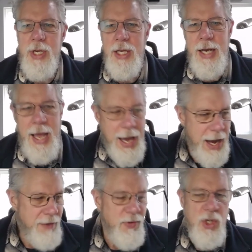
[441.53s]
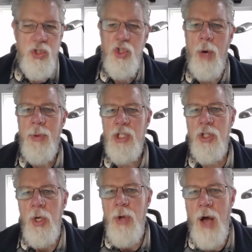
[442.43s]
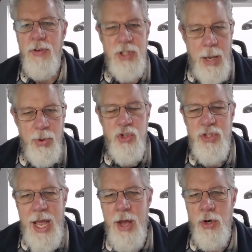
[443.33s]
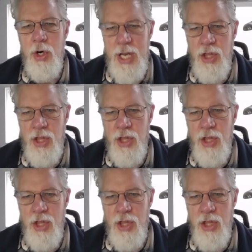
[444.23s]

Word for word: we can have so much of a double standard